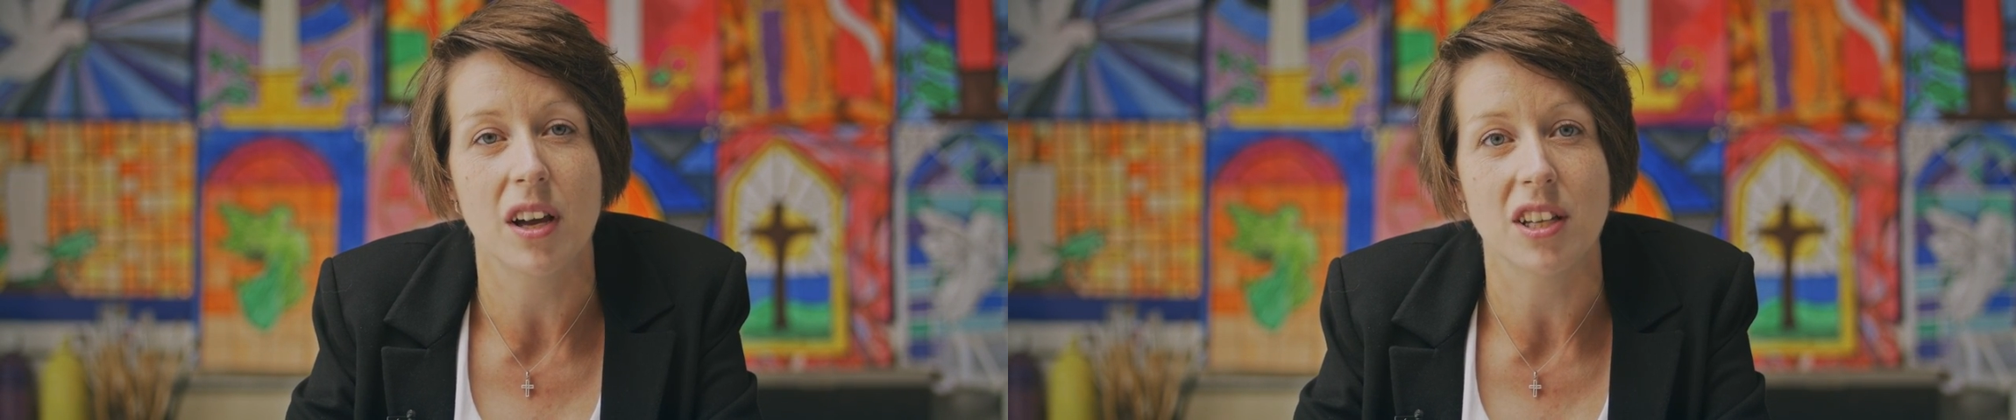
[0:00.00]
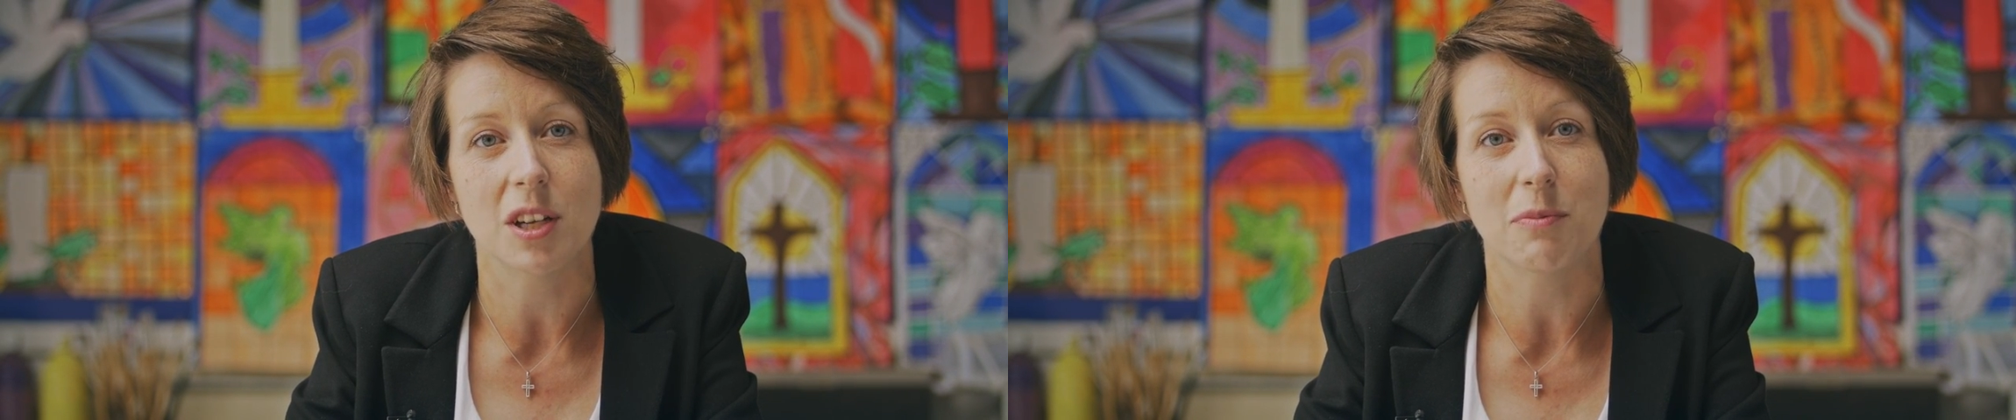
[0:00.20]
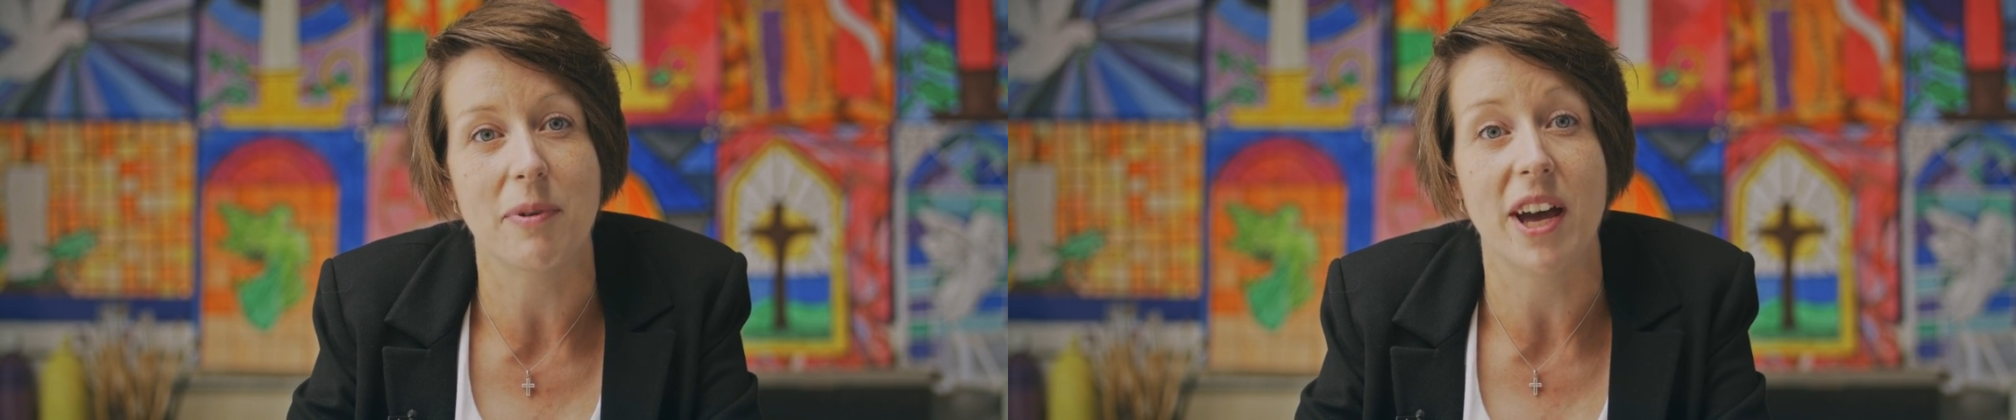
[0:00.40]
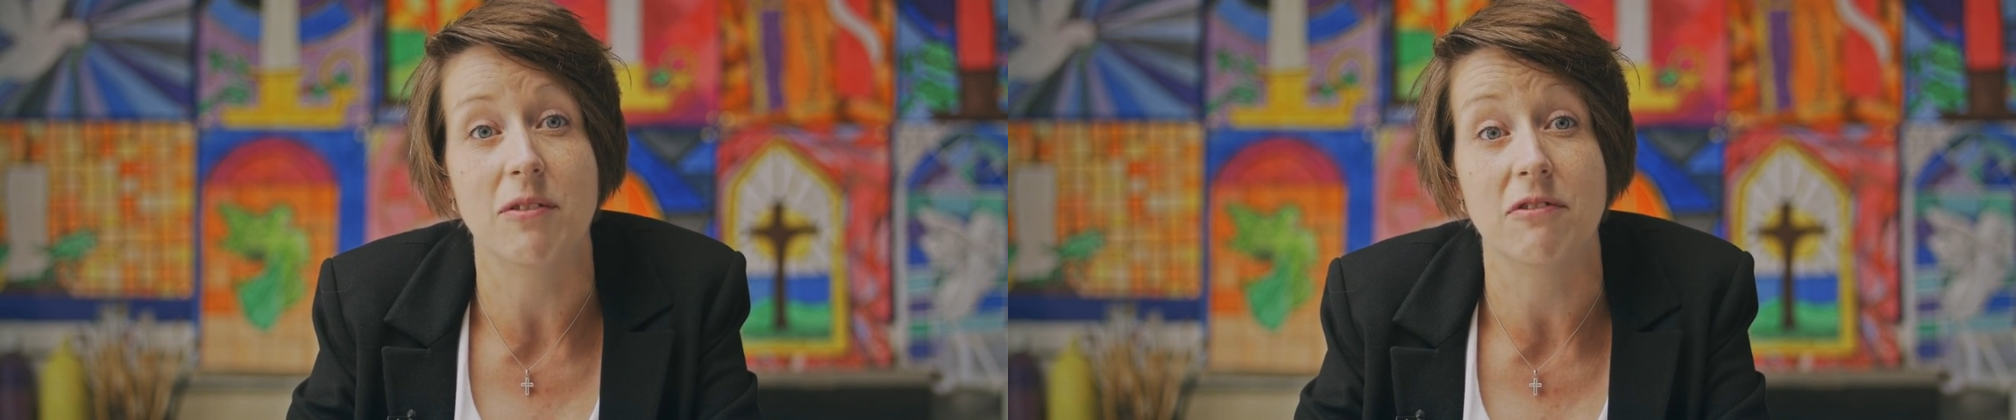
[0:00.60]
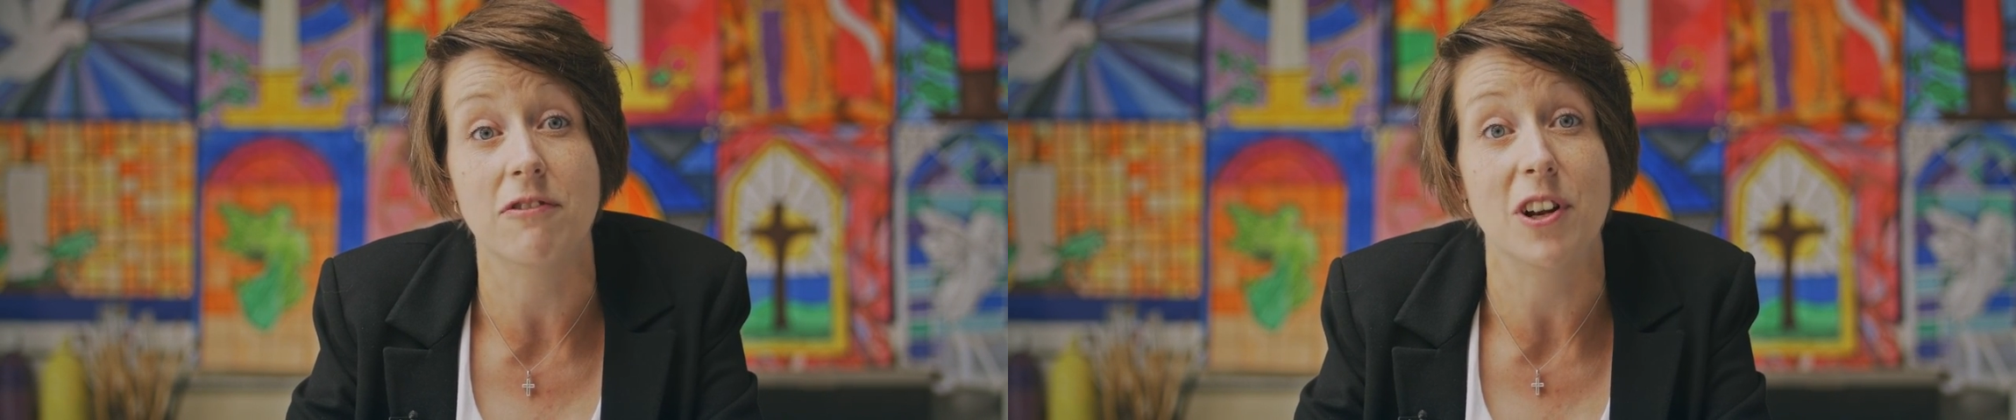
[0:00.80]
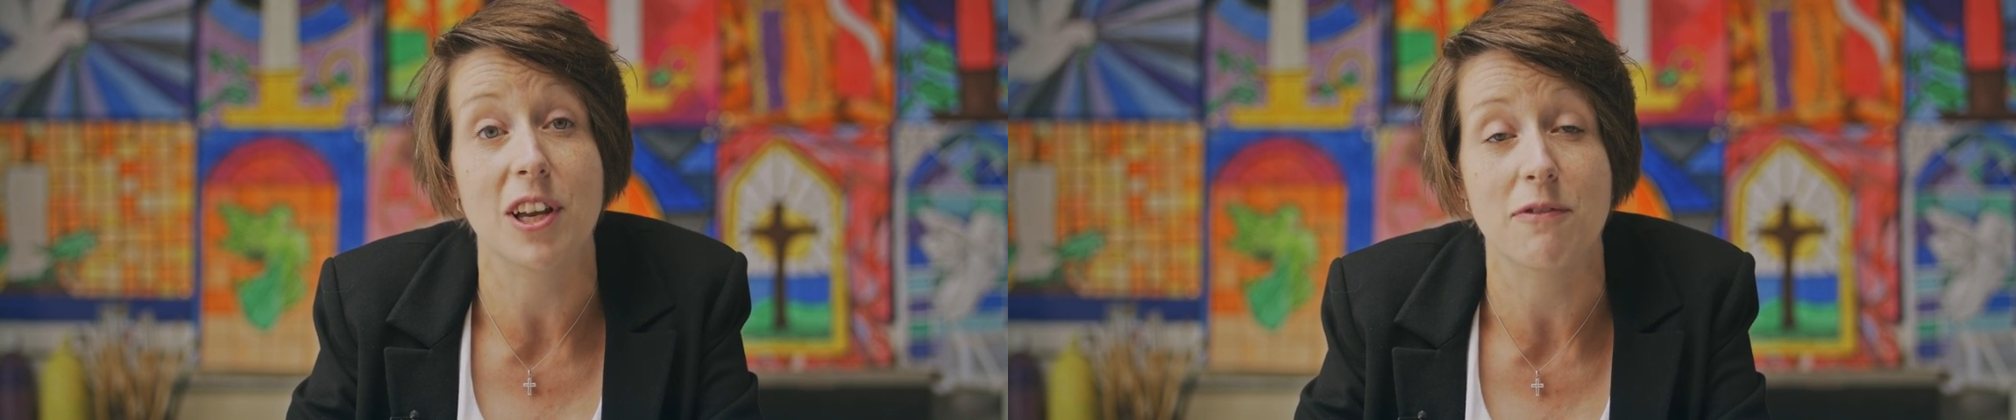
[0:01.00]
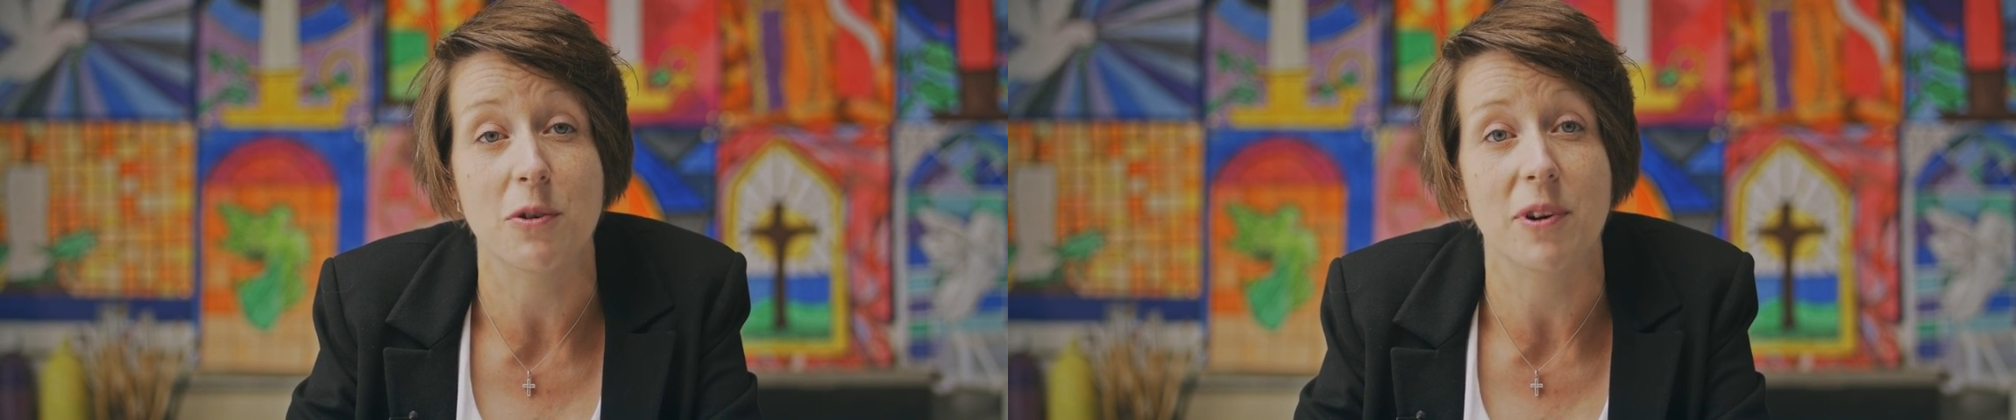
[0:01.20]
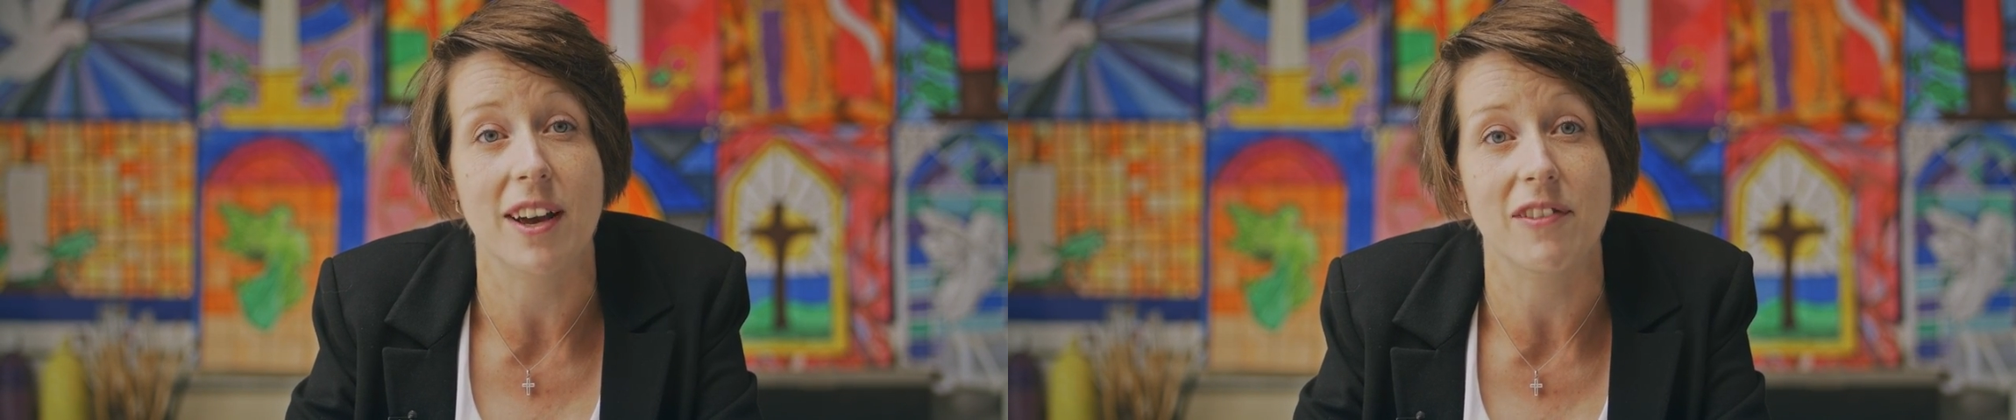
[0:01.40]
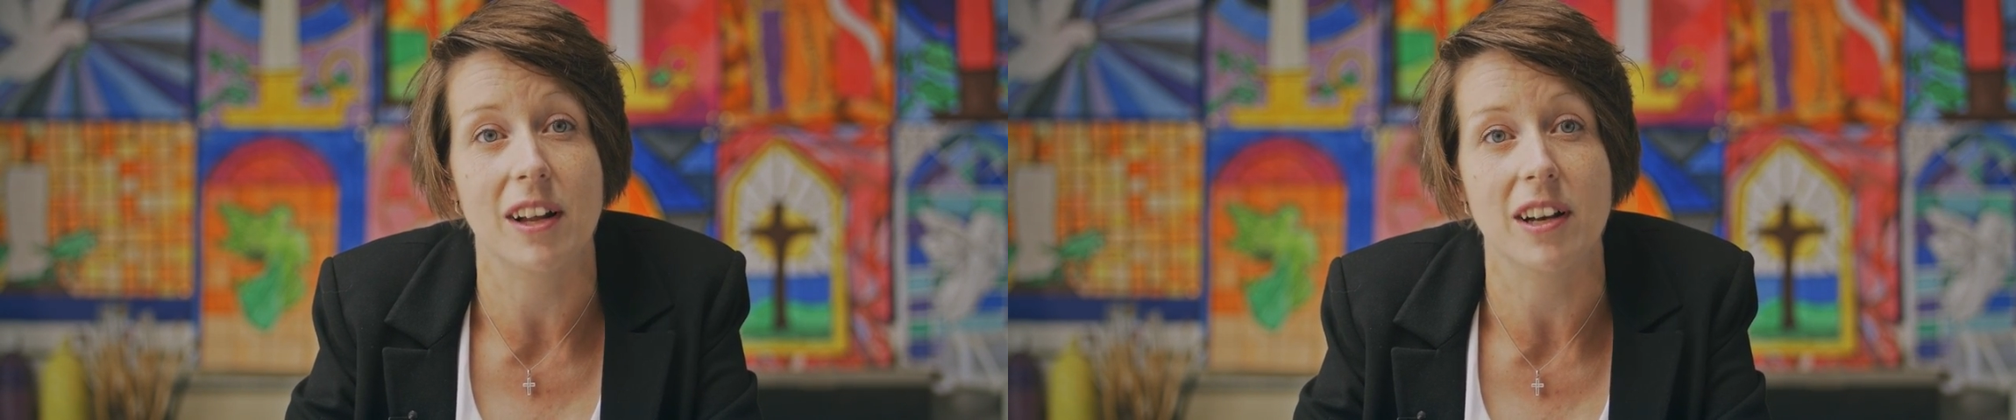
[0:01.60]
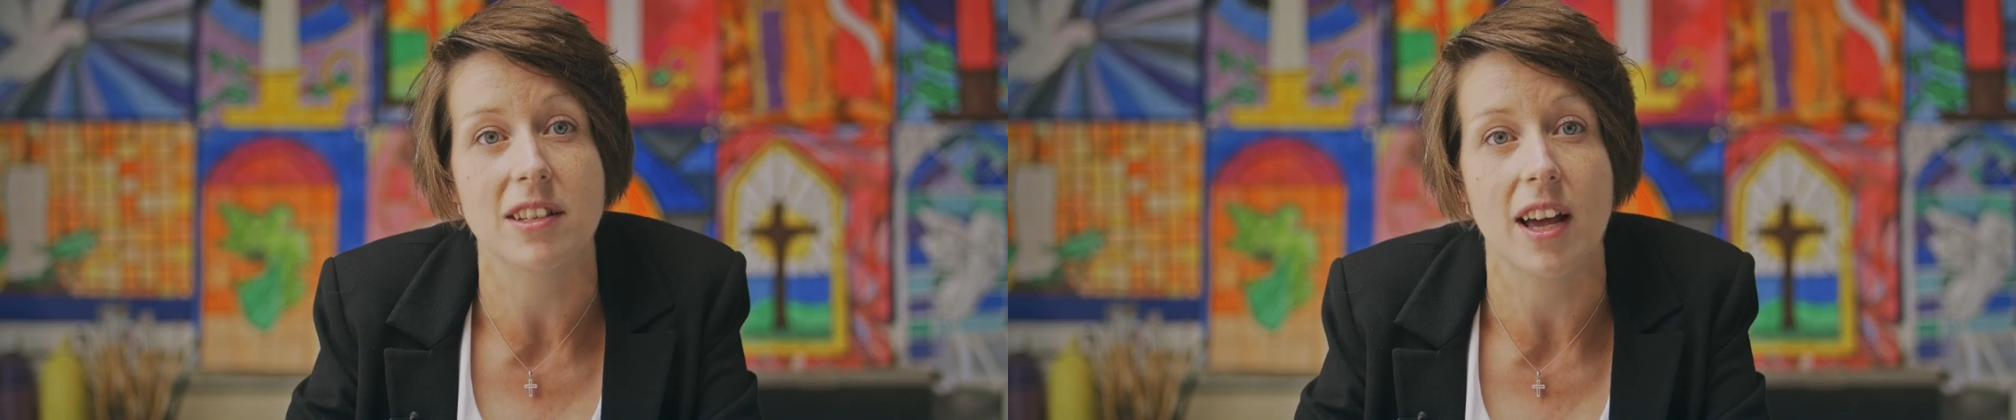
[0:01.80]
to prepare them fully for whatever
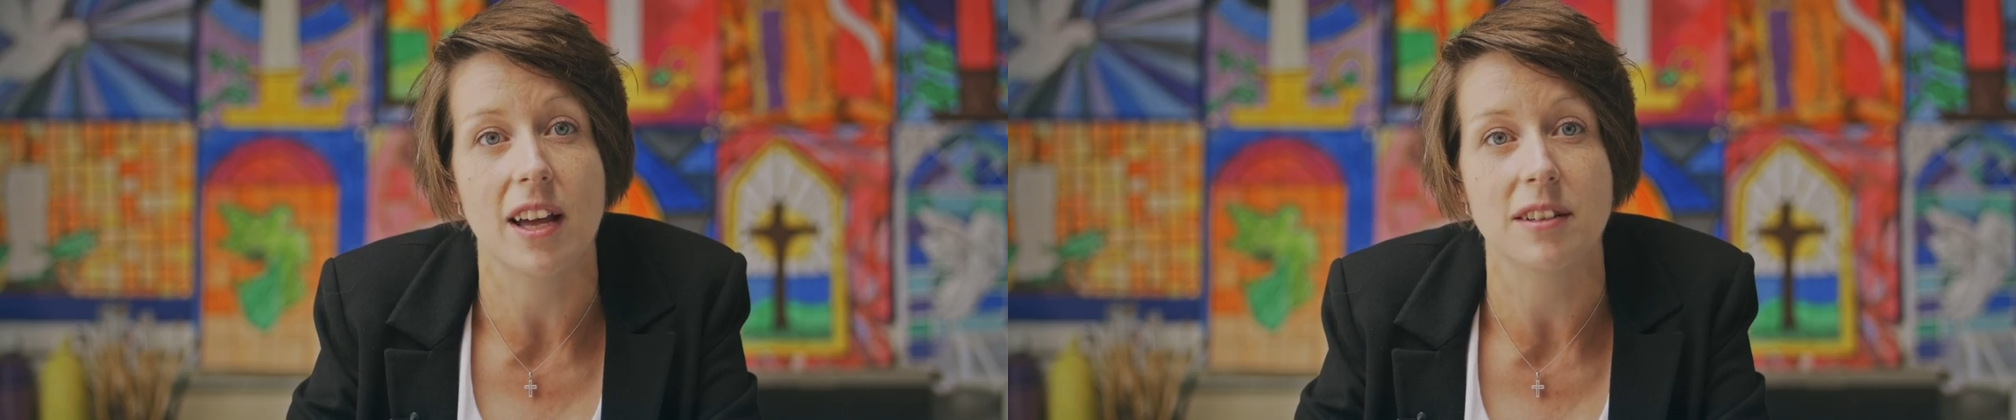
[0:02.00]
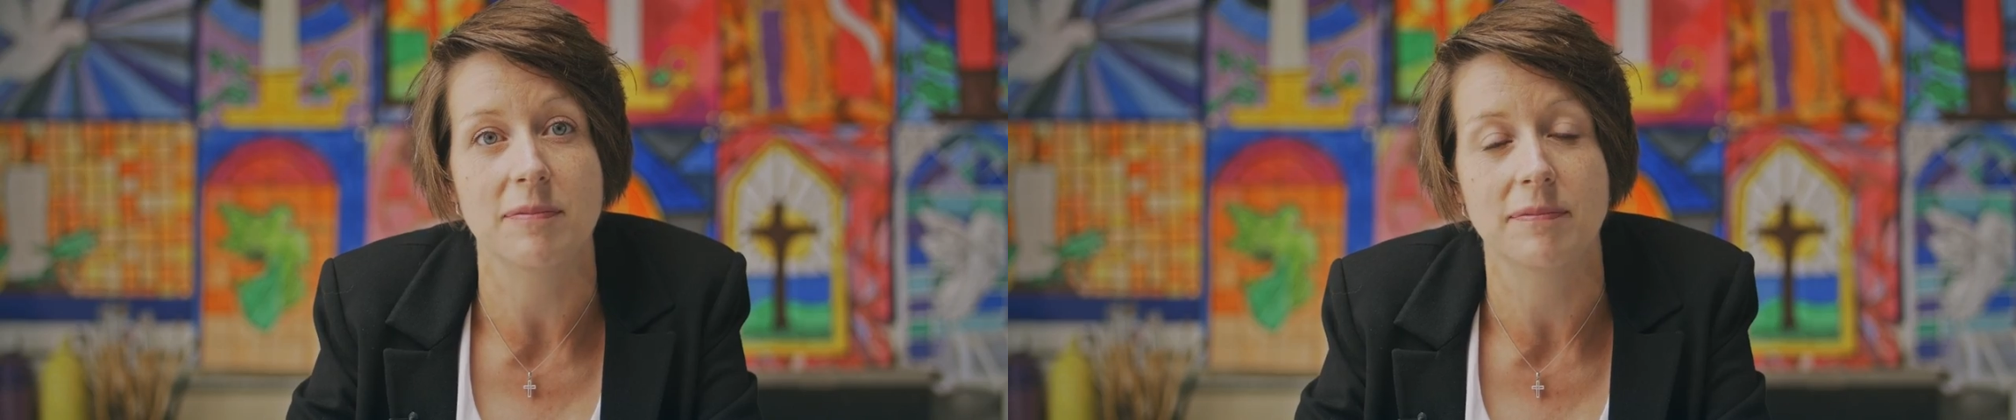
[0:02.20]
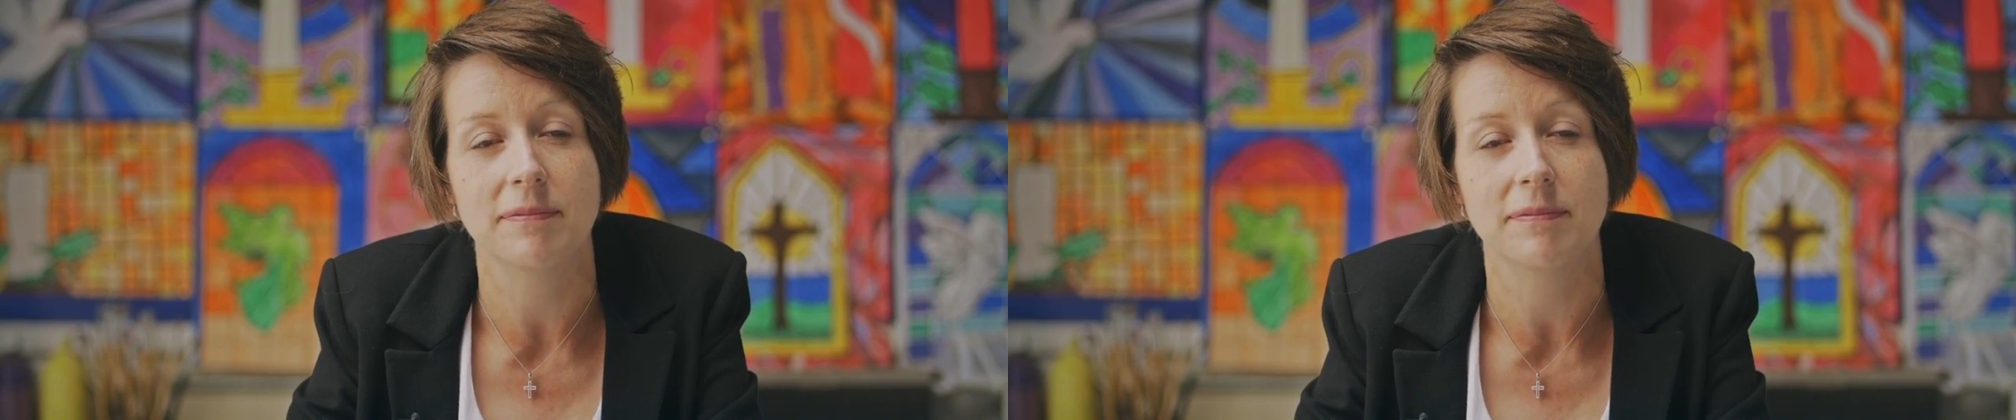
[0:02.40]
lies ahead.